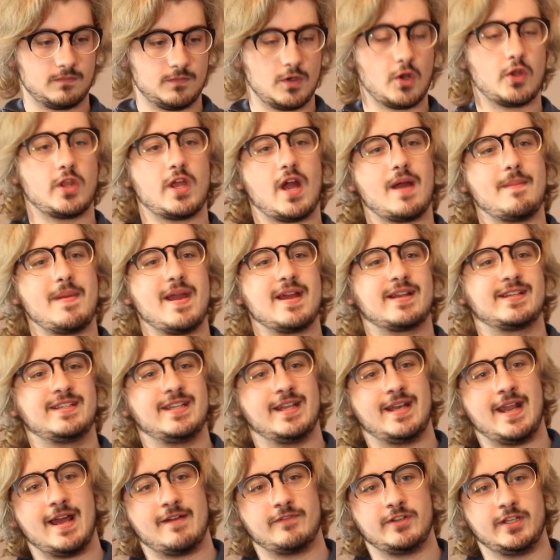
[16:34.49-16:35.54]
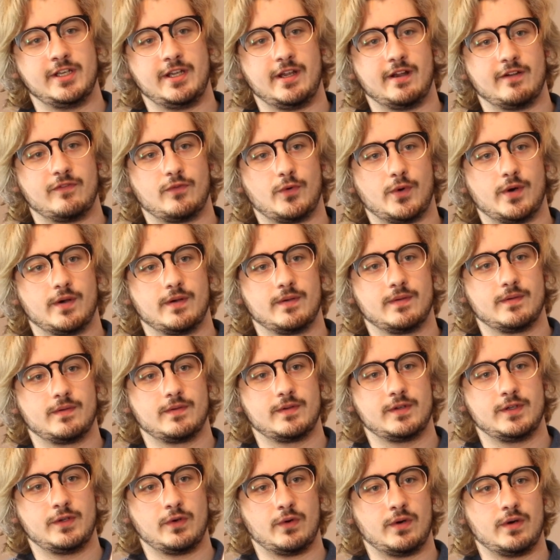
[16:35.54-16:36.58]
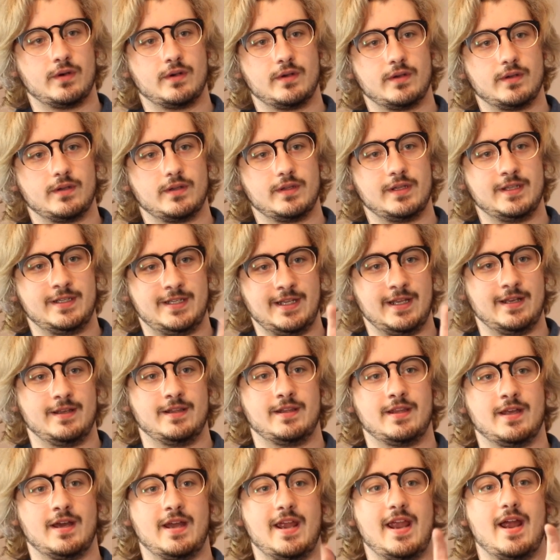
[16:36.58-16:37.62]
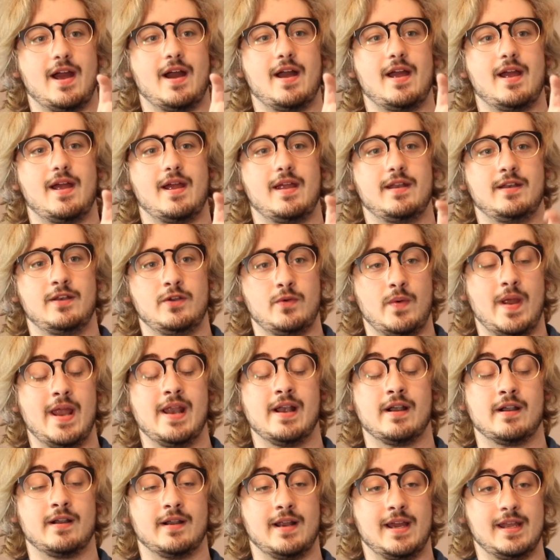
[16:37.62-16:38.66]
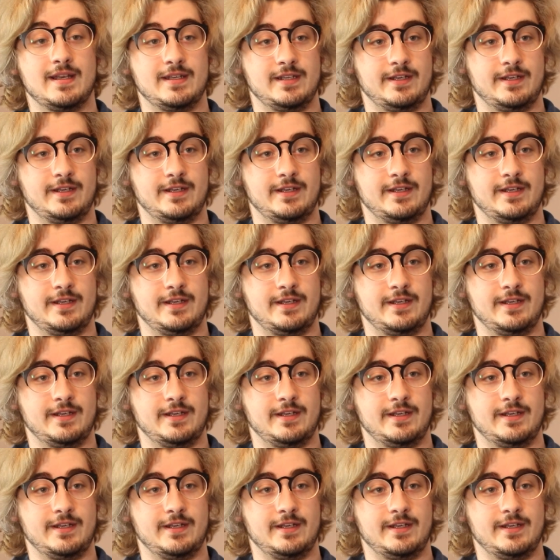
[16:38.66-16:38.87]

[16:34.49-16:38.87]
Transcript: No, the iMac did have DDR4. It did. The new Air had